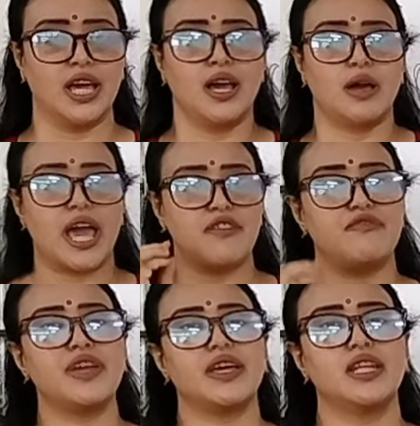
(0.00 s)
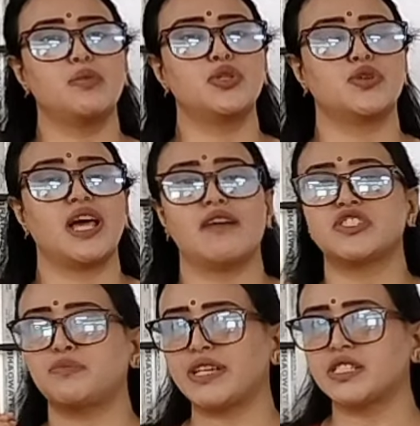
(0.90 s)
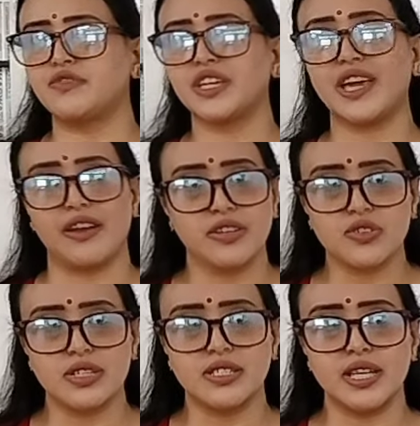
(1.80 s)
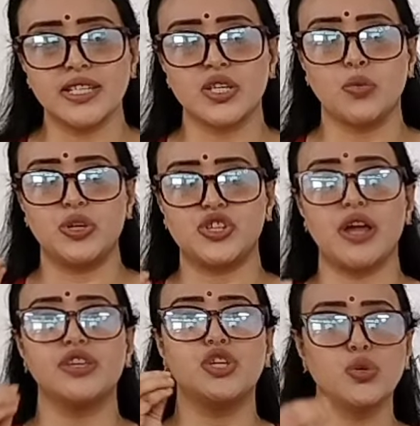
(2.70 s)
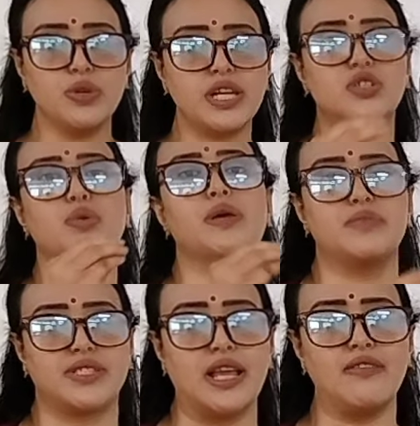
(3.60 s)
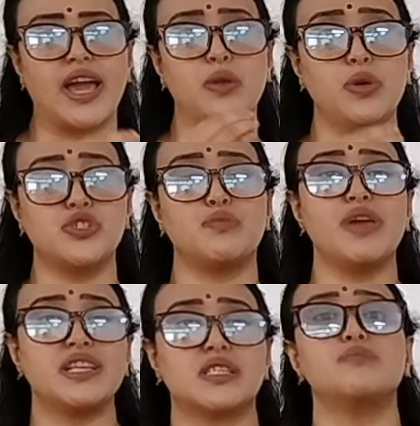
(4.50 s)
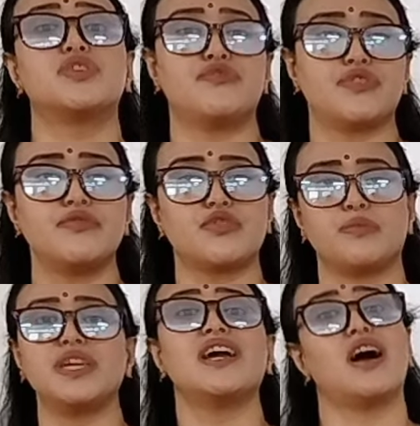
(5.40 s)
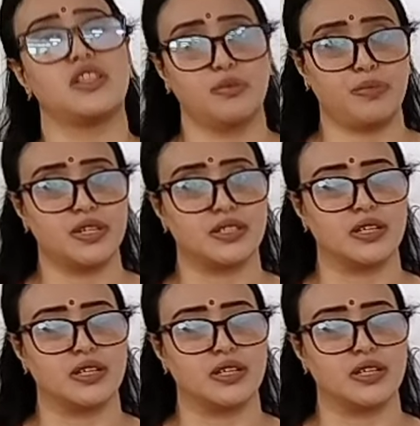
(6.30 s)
Every individual has specific characteristics which are unique to himself and which makes him different from the other person.